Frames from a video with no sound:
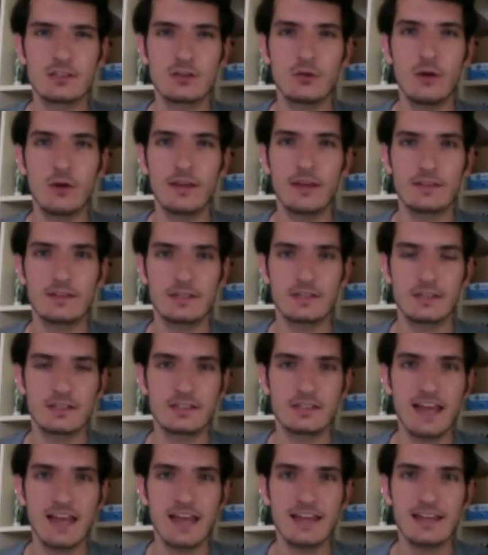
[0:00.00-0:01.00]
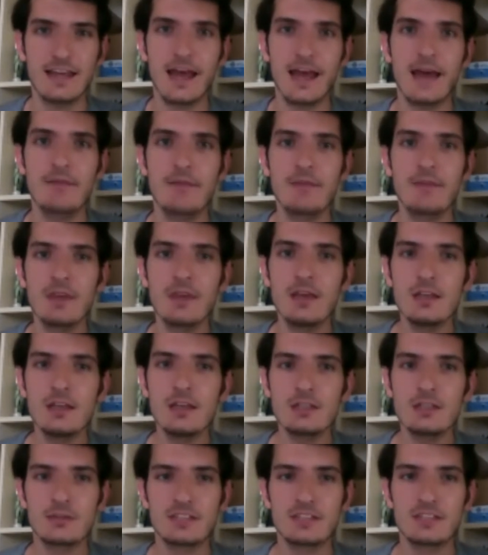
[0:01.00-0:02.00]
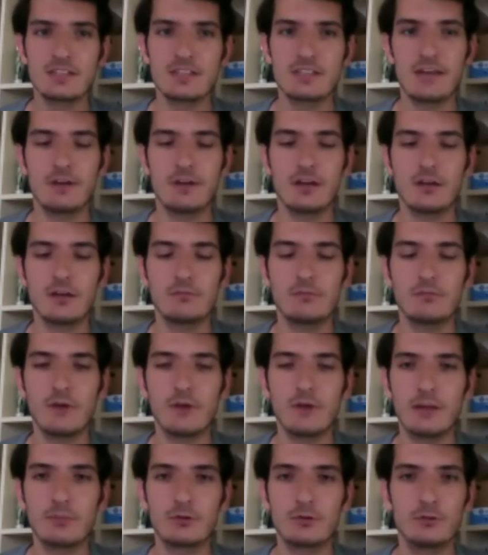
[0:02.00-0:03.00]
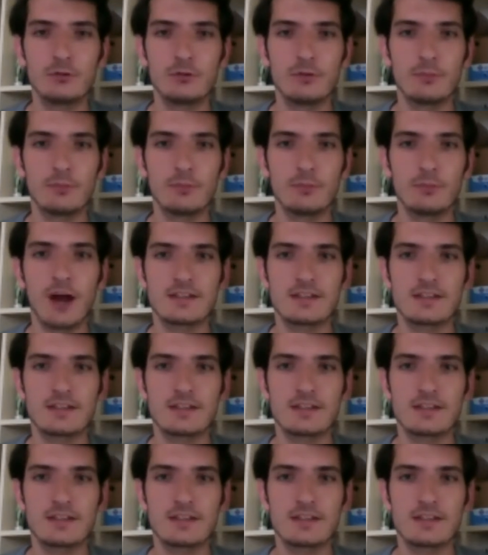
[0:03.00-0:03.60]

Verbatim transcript: to quite this extent yet. So it's kind of a way to prove the